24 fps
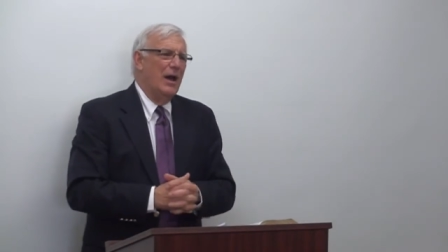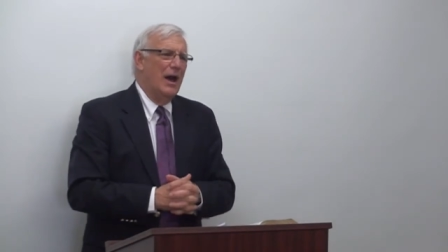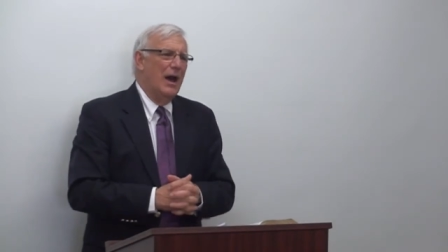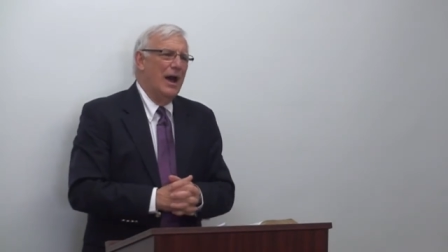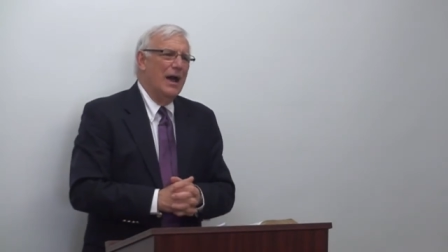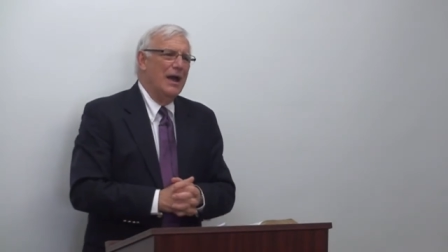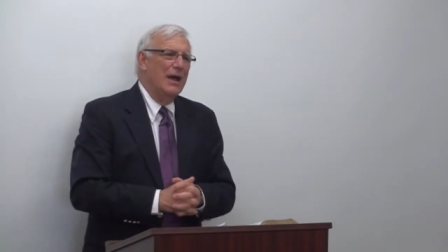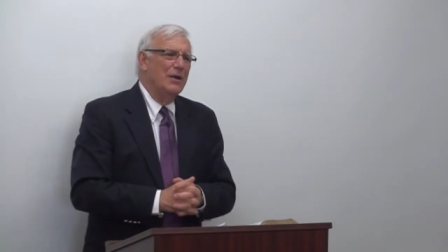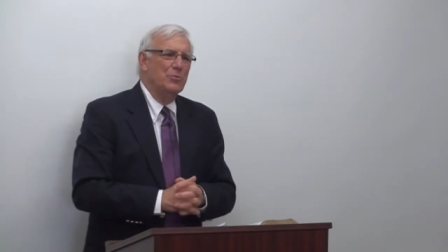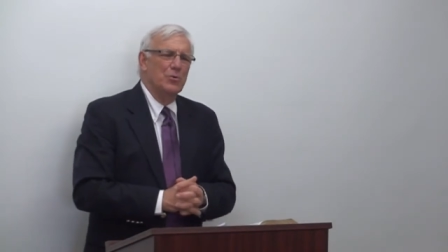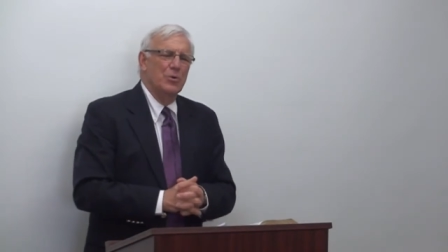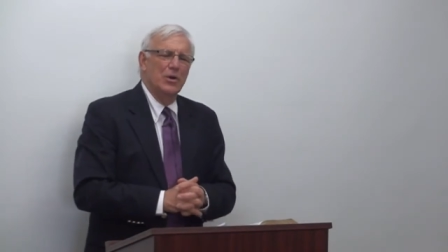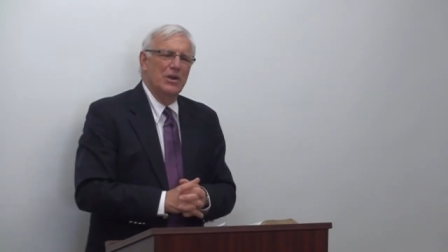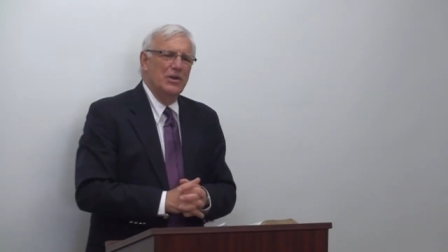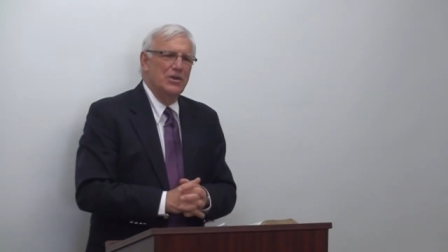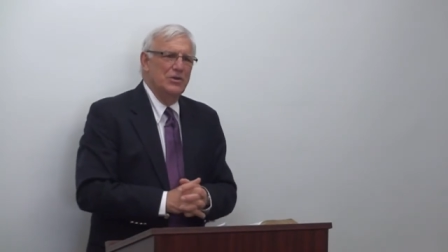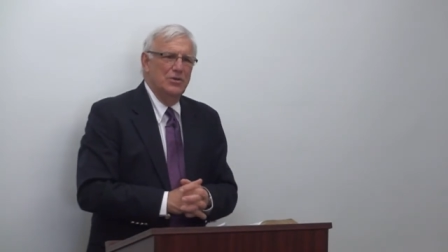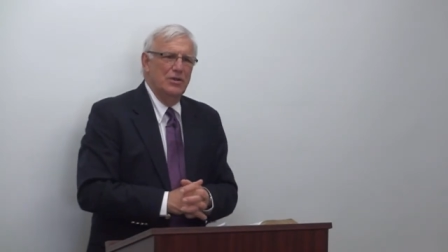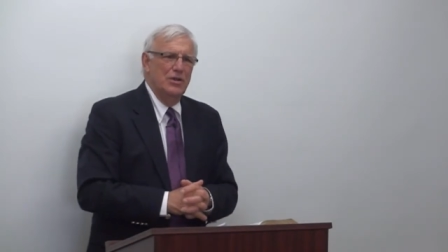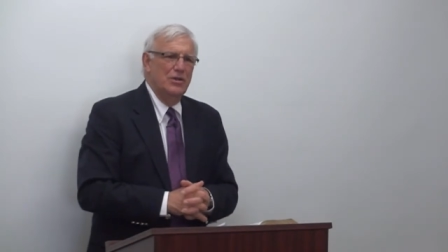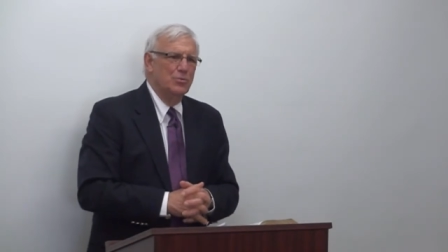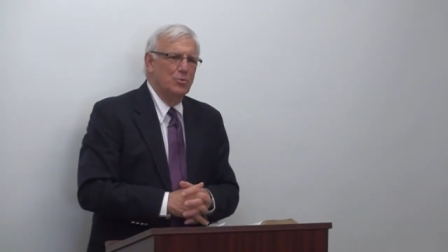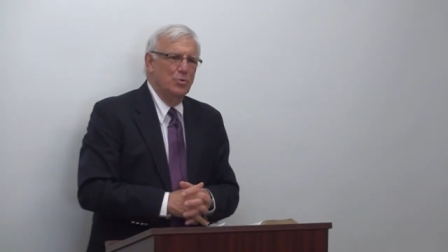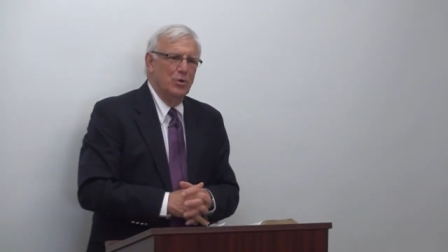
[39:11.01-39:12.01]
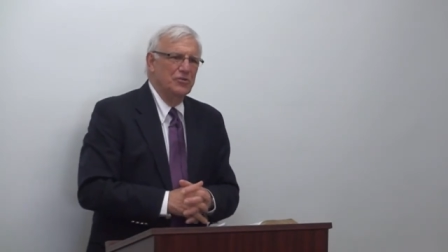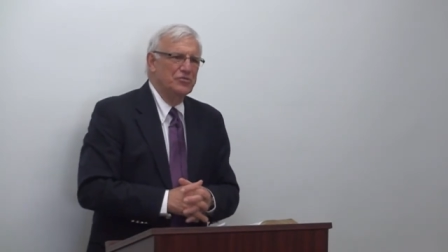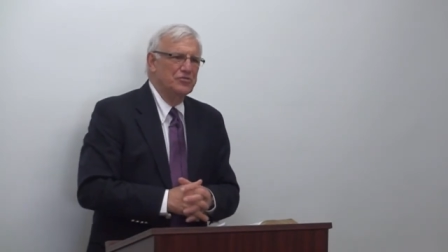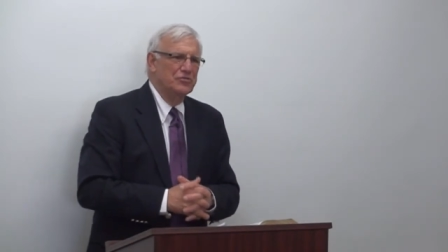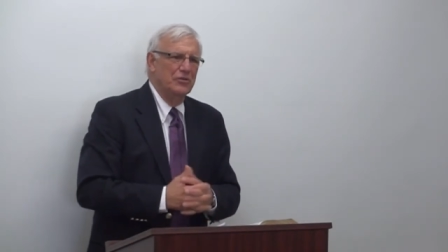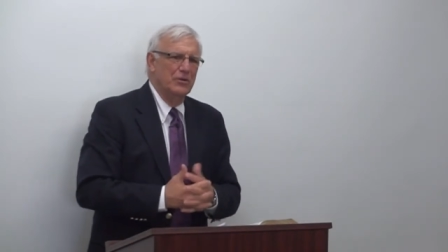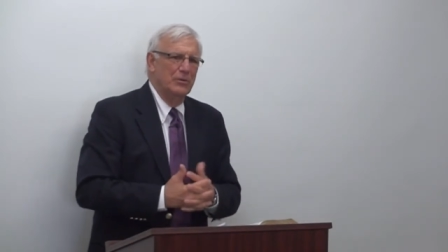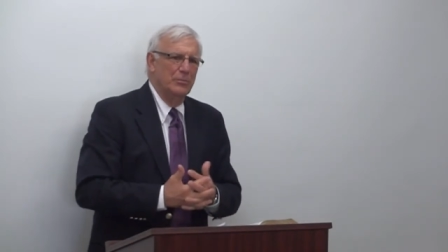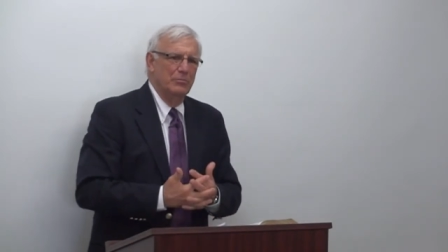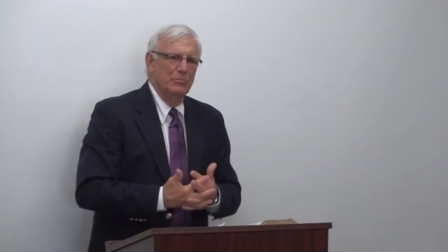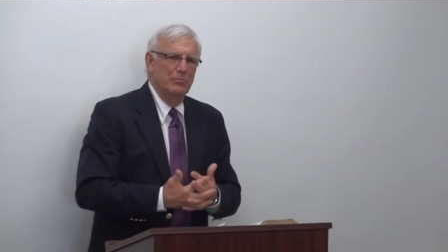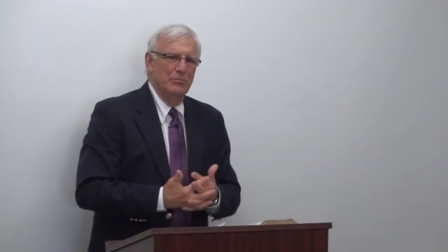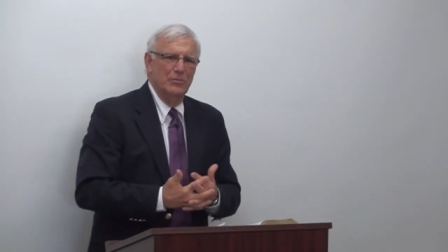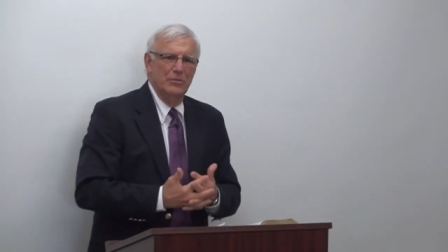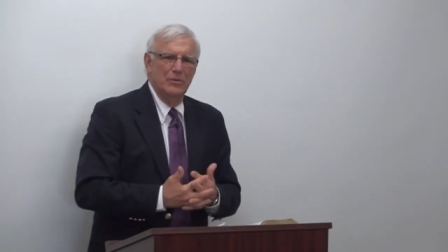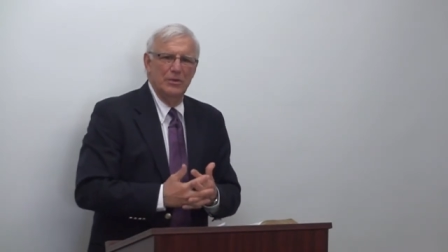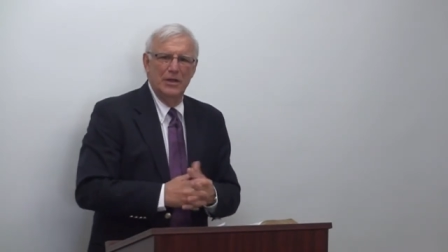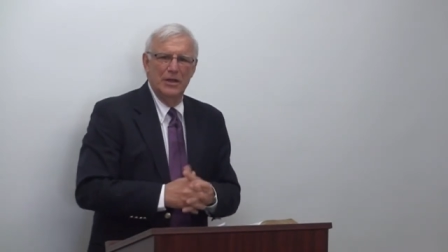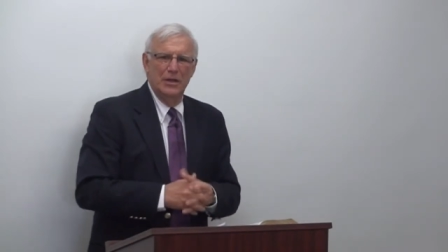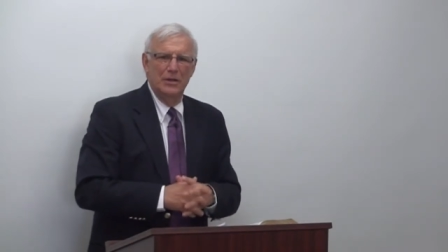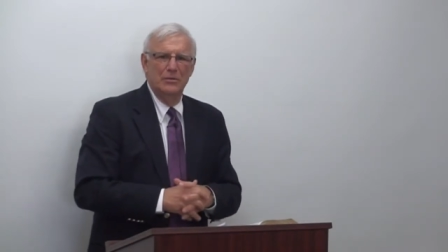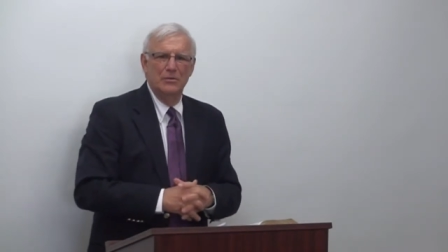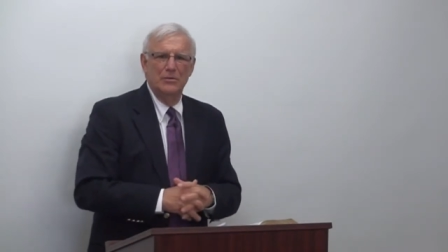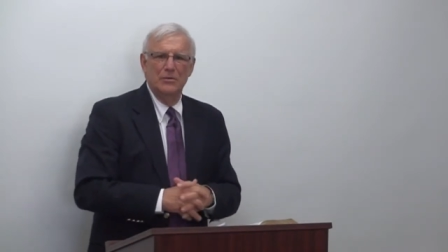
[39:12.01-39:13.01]
I really need wisdom
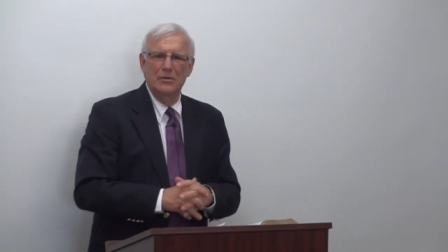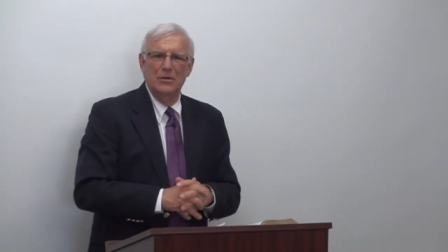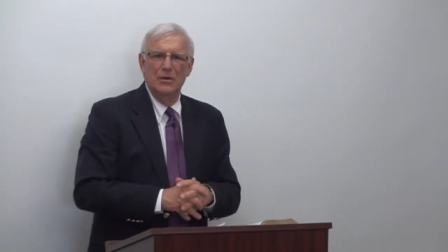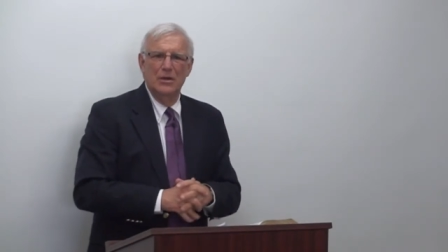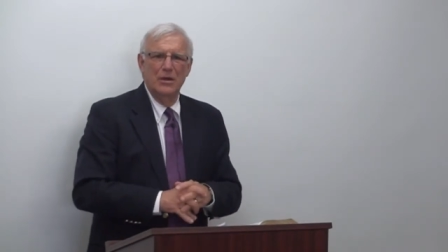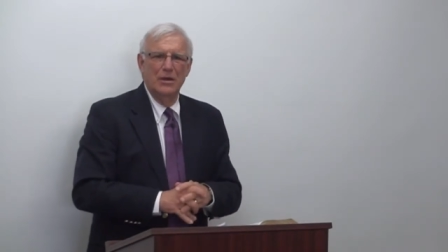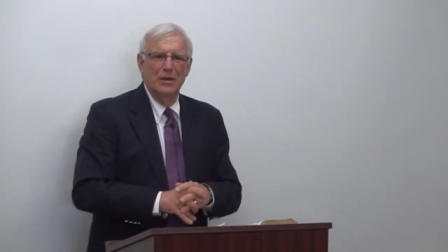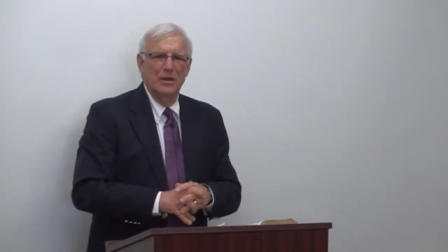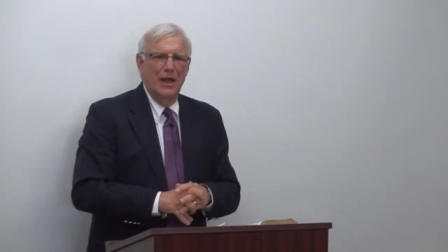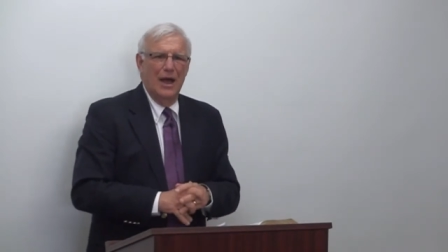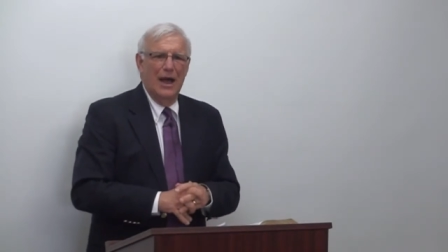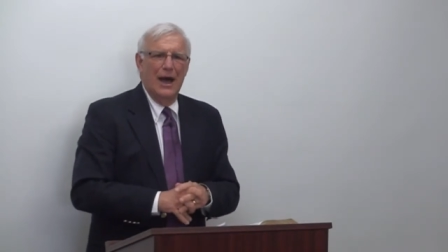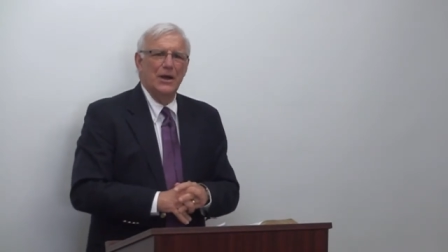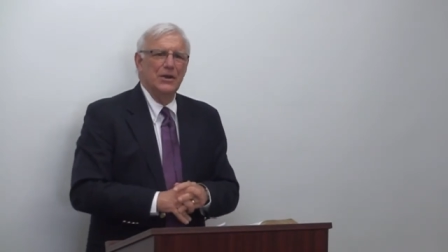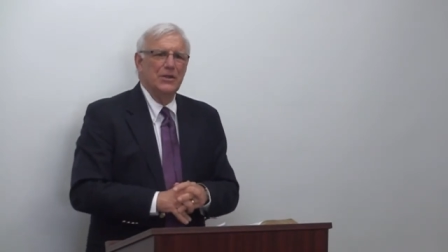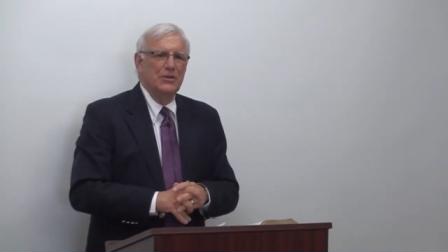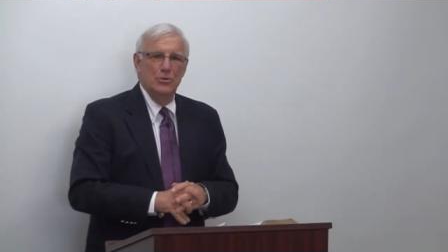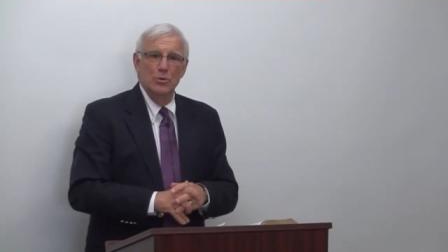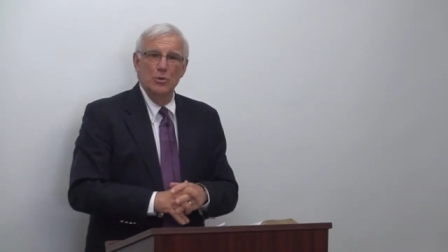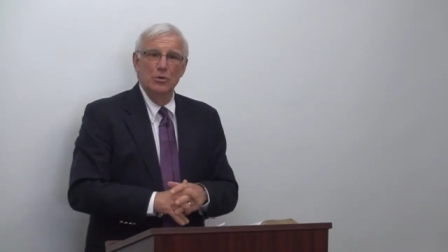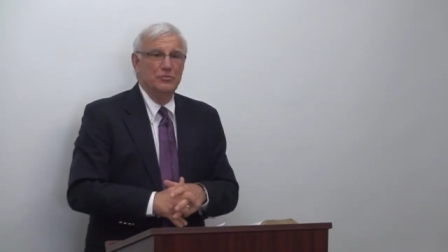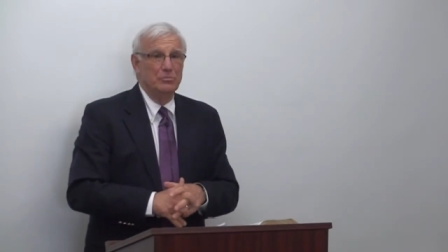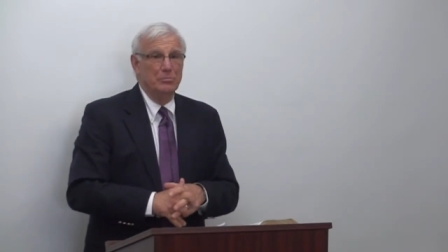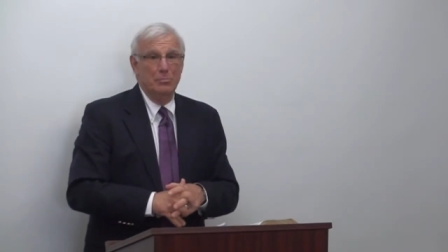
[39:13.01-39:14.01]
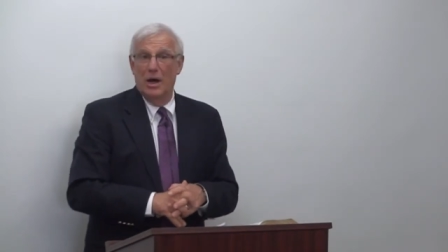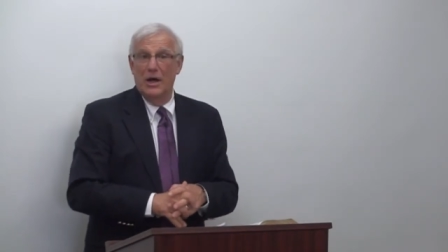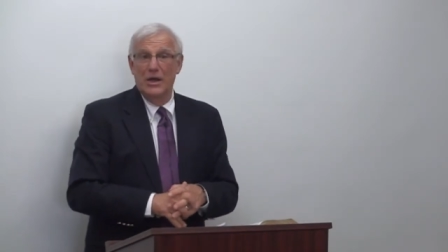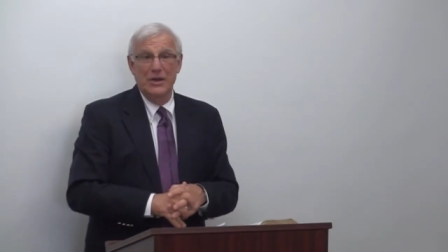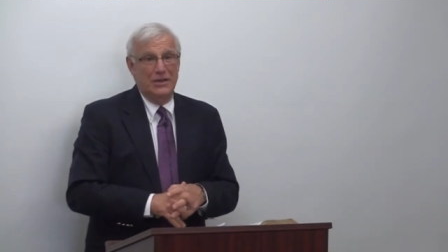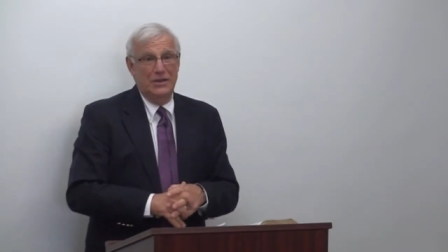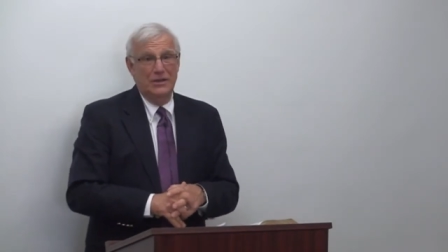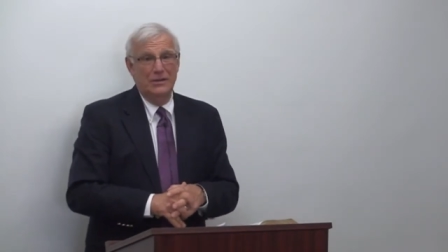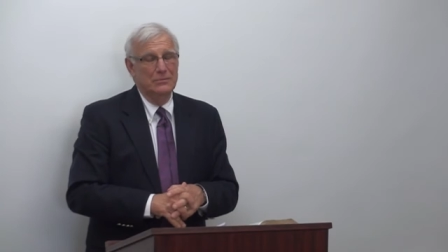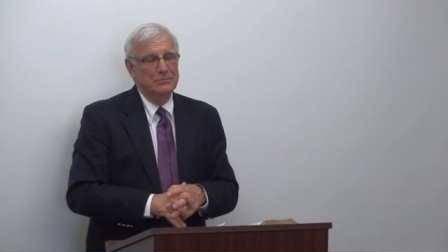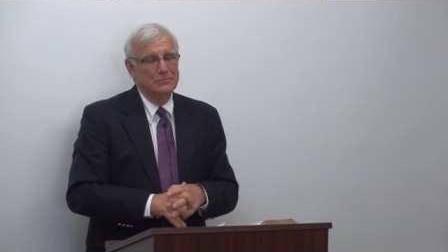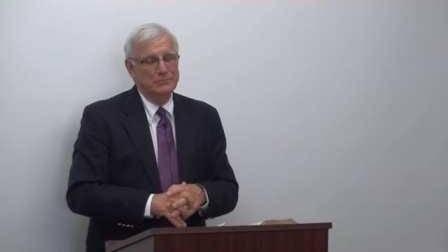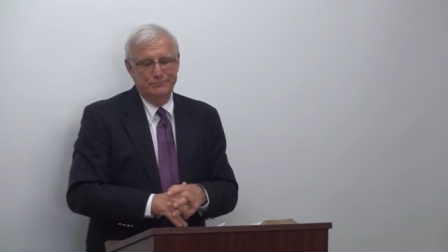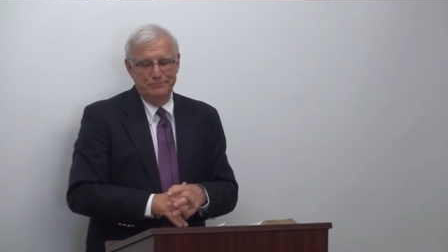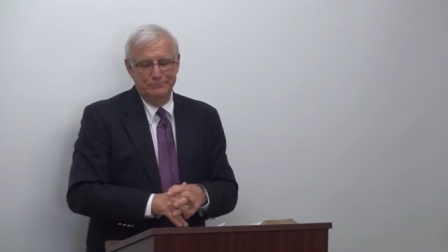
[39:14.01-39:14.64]
in how to use money.